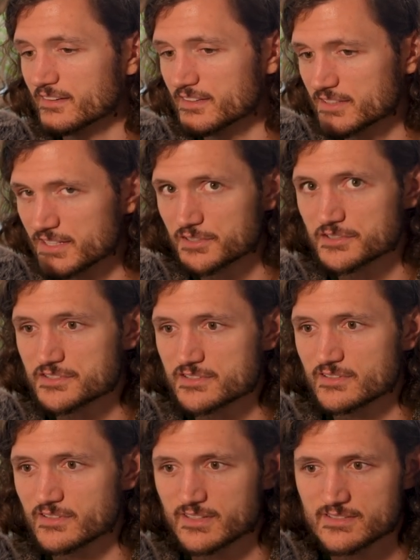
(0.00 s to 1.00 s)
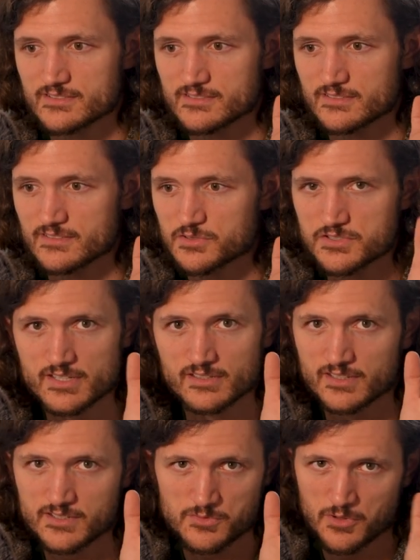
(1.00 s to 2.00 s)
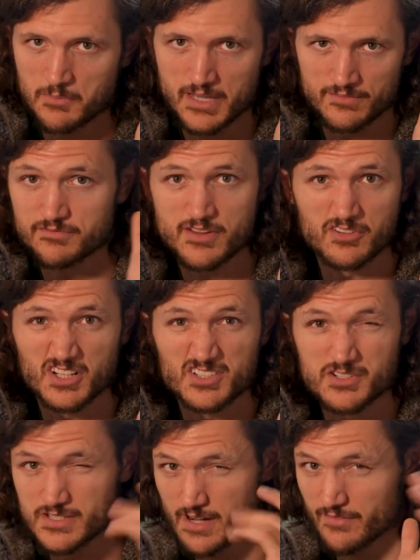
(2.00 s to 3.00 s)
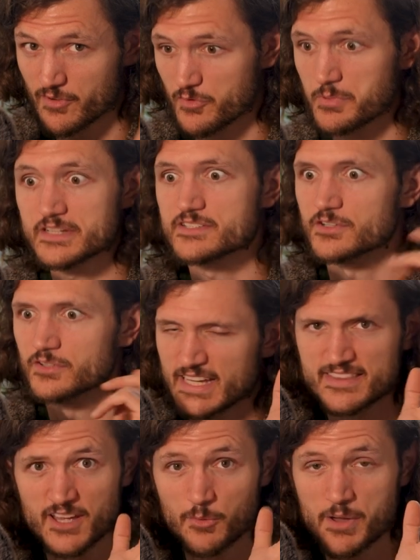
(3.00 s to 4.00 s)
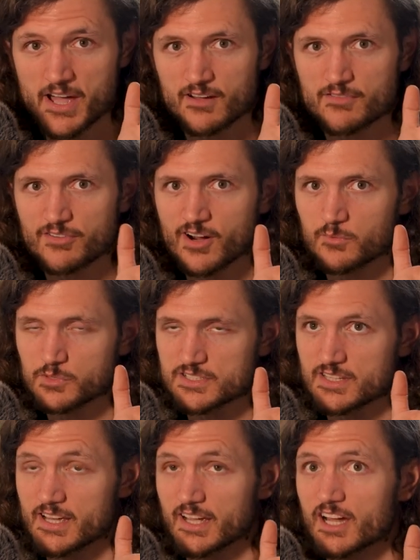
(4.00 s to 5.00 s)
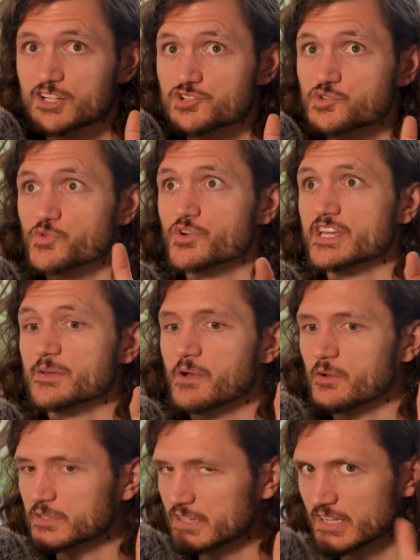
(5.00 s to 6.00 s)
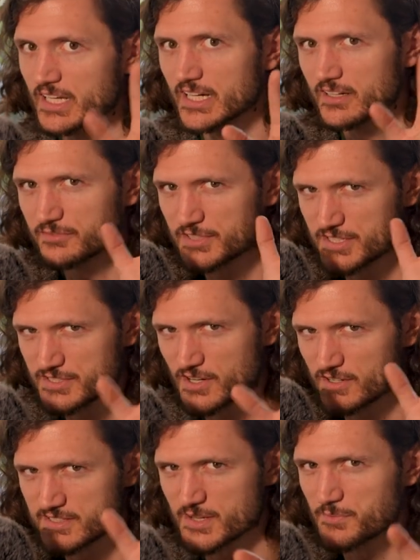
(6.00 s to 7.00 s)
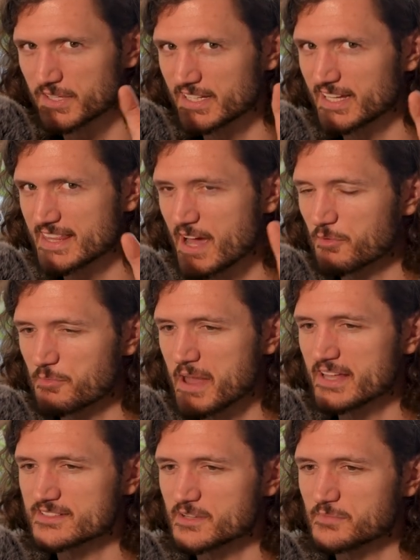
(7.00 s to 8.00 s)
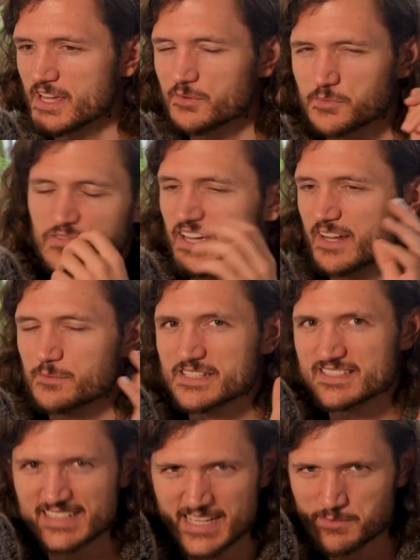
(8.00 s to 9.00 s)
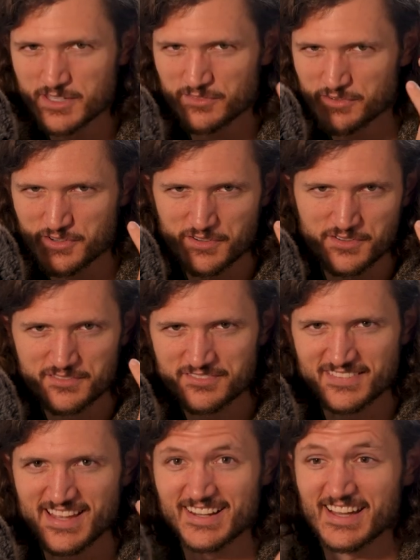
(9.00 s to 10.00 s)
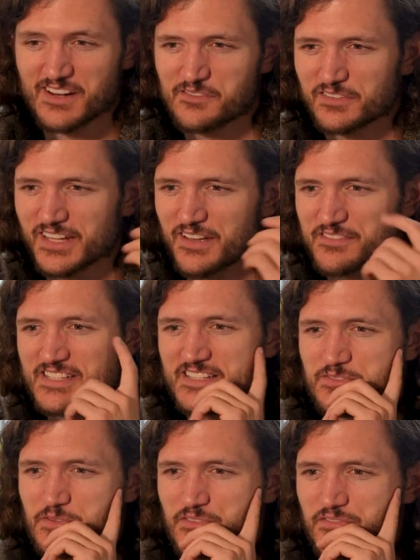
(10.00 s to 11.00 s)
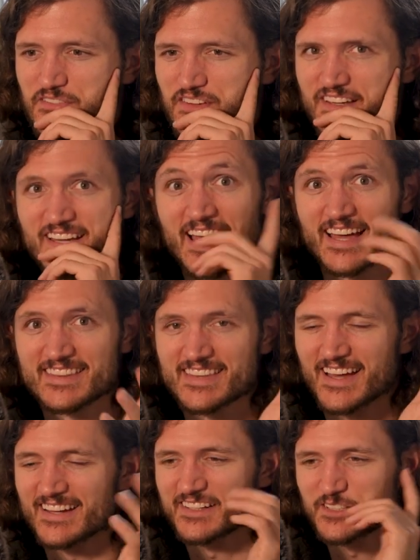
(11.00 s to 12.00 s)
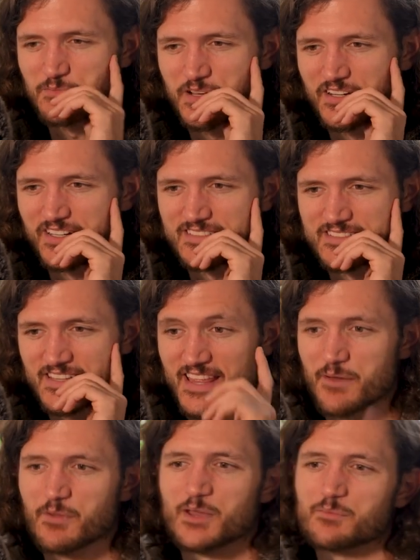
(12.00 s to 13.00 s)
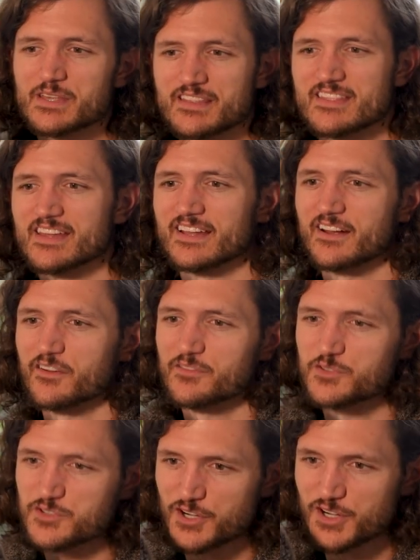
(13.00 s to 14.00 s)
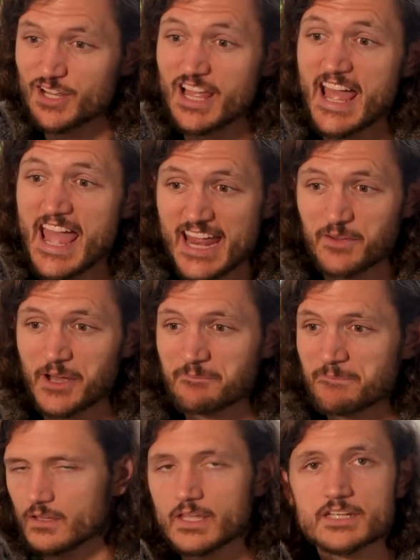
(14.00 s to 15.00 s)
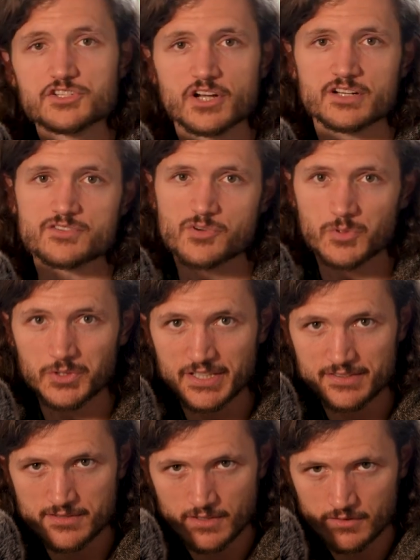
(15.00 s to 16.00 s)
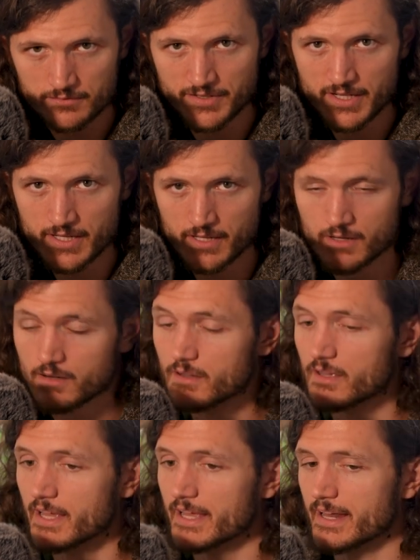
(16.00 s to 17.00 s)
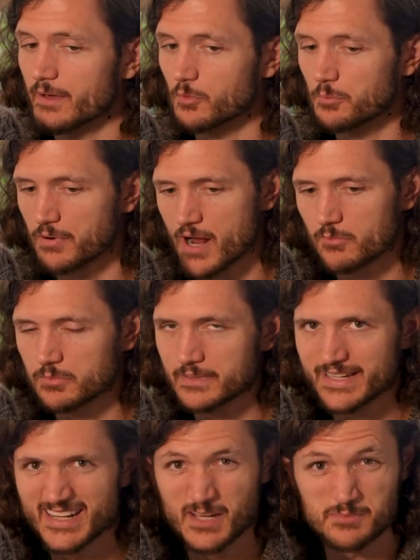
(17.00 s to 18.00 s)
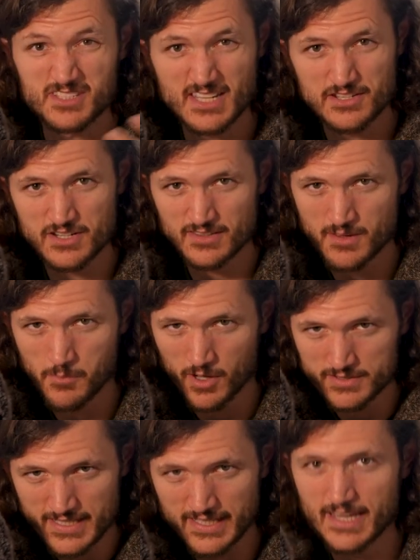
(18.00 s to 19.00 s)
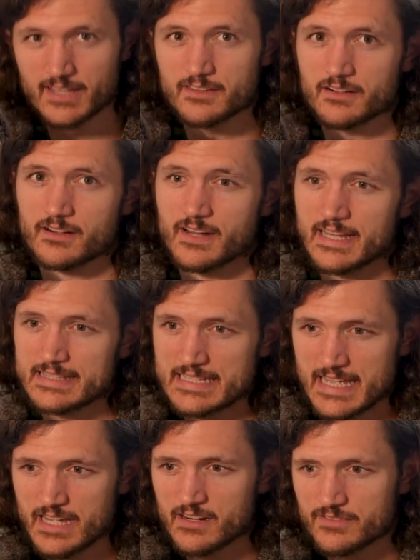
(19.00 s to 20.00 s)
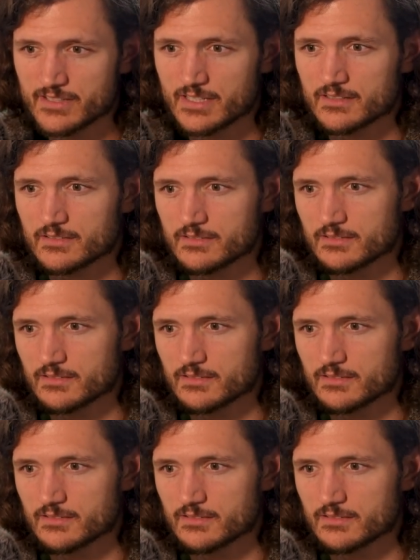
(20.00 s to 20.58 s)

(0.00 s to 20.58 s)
years, because New Zealand is one of my favorite countries that I've ever been to. And the alpaca farm was a dream. I would love to start something like that with Matt someday. And we've kind of been scheming for that kind of life since we've had that experience. So that might be a thing in our future. Anyway, each country will get their own video, and I will probably end up stitching them all together at the end of it,